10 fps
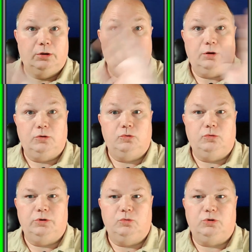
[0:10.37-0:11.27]

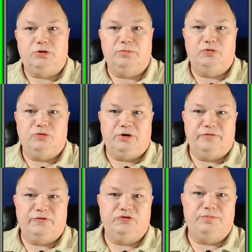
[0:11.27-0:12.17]
Hello and welcome to our
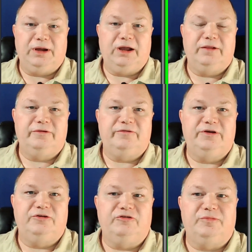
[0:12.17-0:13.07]
first behind the
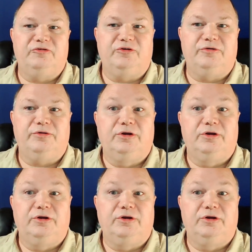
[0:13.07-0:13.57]
scenes episode.